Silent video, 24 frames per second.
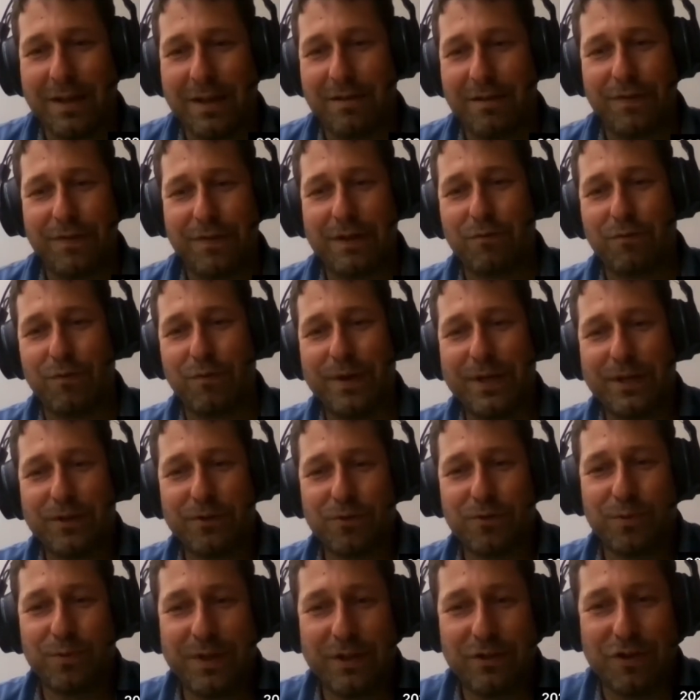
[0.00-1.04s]
feel free
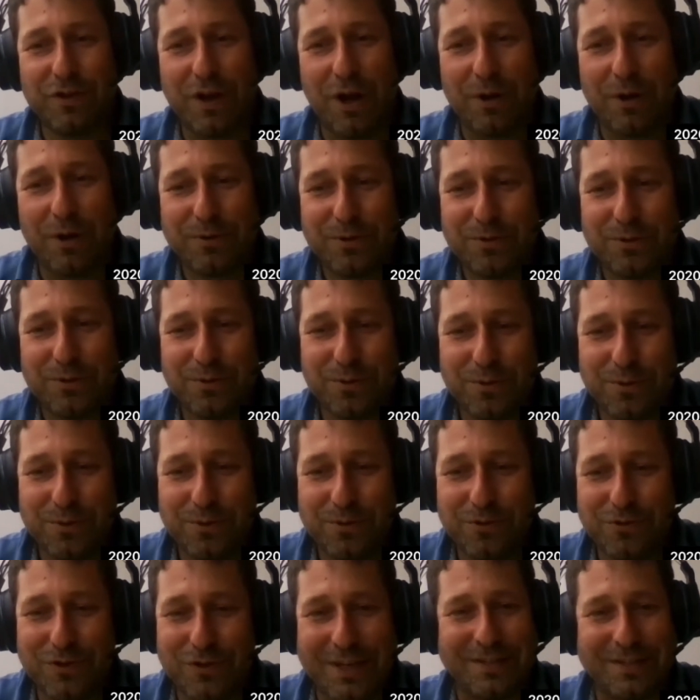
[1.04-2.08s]
to reach out
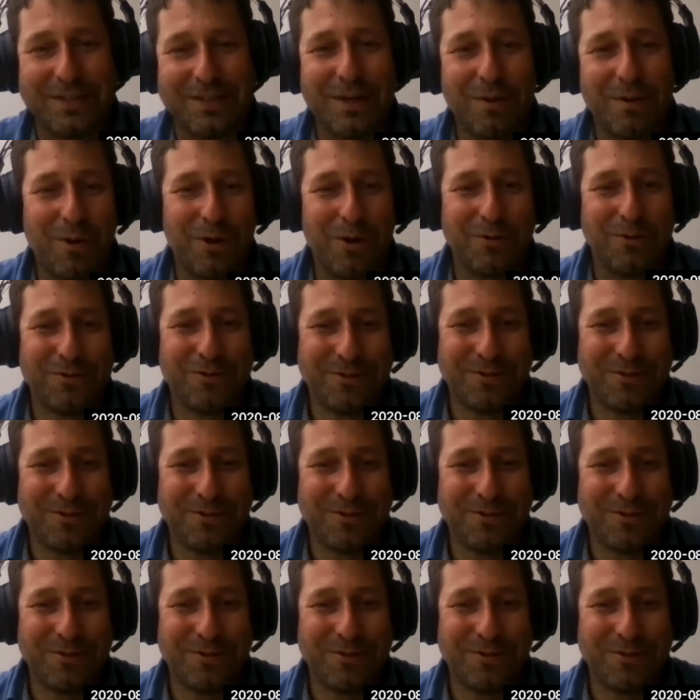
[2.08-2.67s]
to Jessica Walsh.